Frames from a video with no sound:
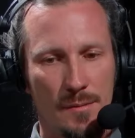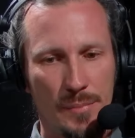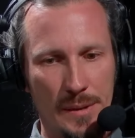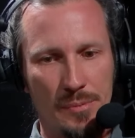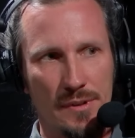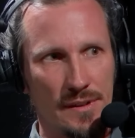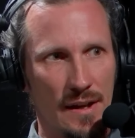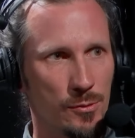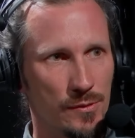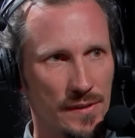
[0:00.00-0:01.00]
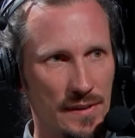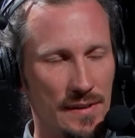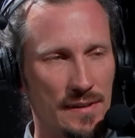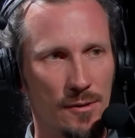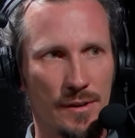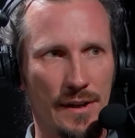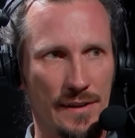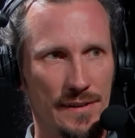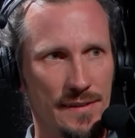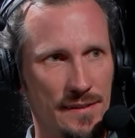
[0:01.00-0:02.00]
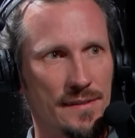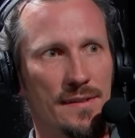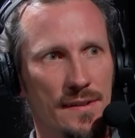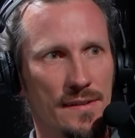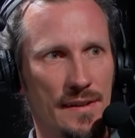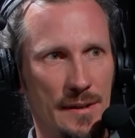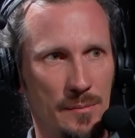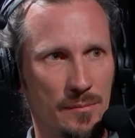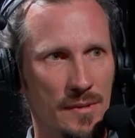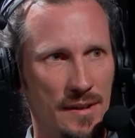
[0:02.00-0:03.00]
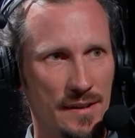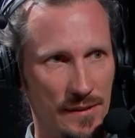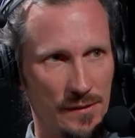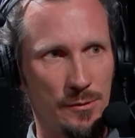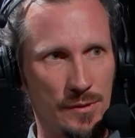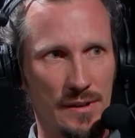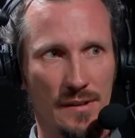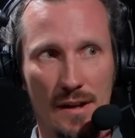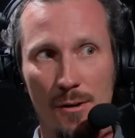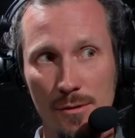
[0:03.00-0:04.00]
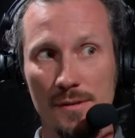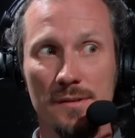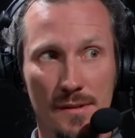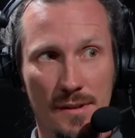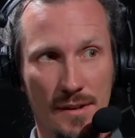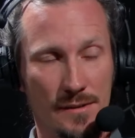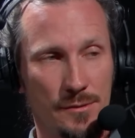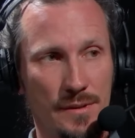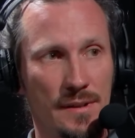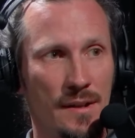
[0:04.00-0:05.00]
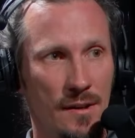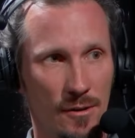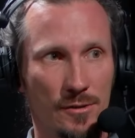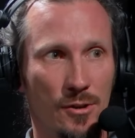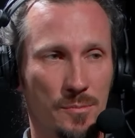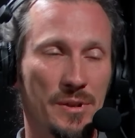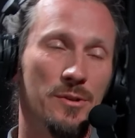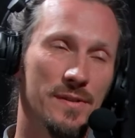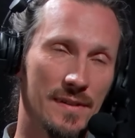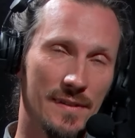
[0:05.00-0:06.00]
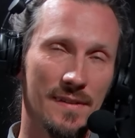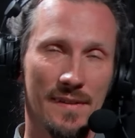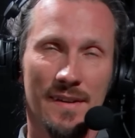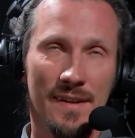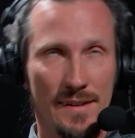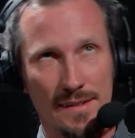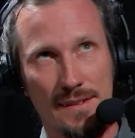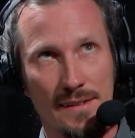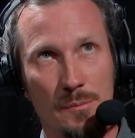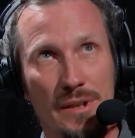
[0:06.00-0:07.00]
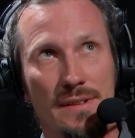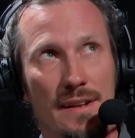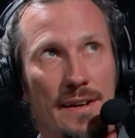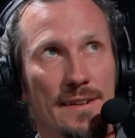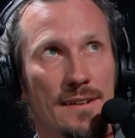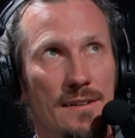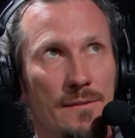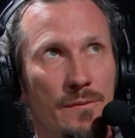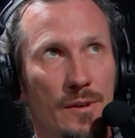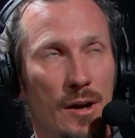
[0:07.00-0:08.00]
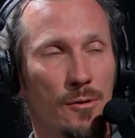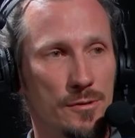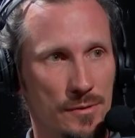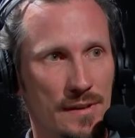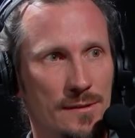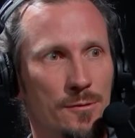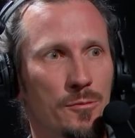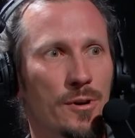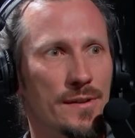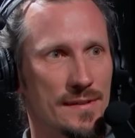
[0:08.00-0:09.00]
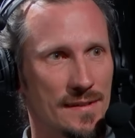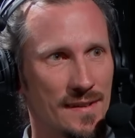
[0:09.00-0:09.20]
people in others see, okay, is this the same history in our country or not? Because this is a bit like how UNESCO works.